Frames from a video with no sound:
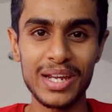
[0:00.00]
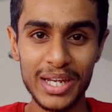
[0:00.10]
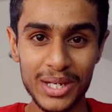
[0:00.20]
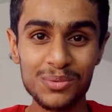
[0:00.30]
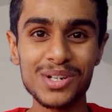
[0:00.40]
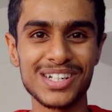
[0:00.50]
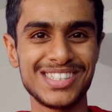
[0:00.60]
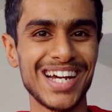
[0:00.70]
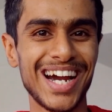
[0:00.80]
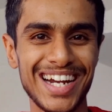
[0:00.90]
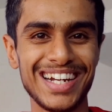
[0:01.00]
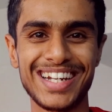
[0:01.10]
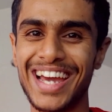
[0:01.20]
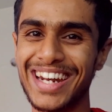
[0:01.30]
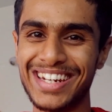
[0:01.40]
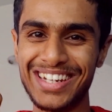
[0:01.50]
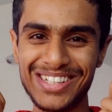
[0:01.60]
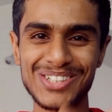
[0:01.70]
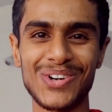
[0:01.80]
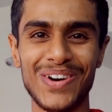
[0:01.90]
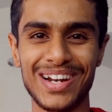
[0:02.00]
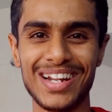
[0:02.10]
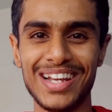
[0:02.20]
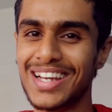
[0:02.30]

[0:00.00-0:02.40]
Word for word: even a child can install